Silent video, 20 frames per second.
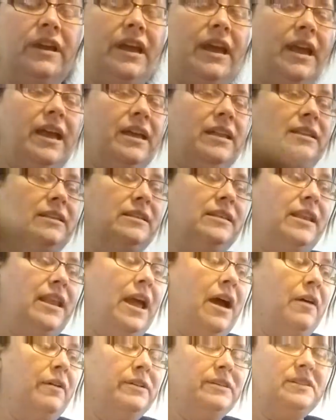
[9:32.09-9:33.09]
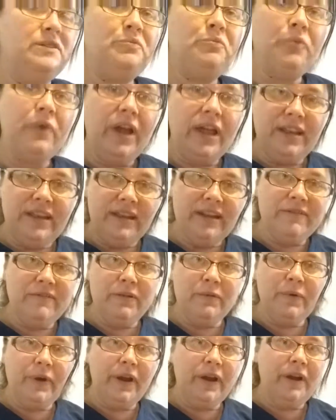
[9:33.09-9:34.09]
And now it's spreading
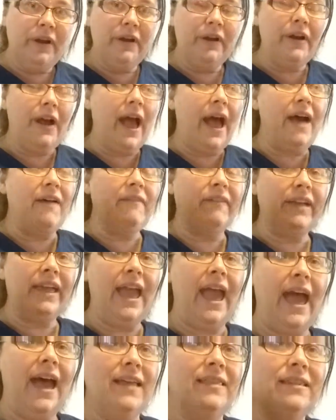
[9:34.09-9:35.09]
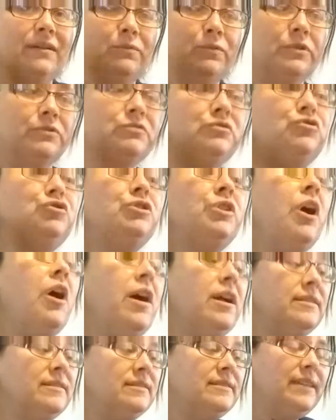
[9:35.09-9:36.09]
everywhere. I have a cat that will
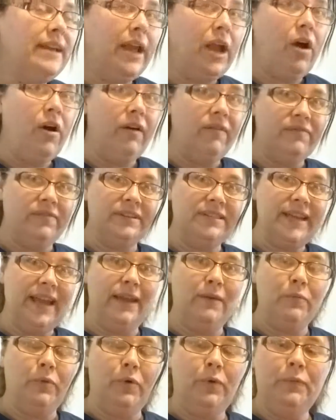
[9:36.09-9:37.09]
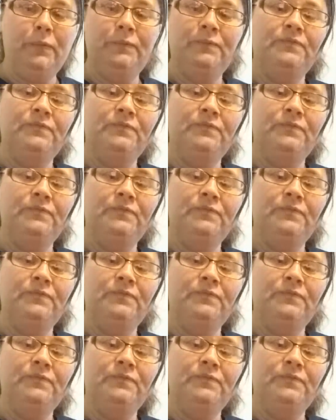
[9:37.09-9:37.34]
not stay off the table.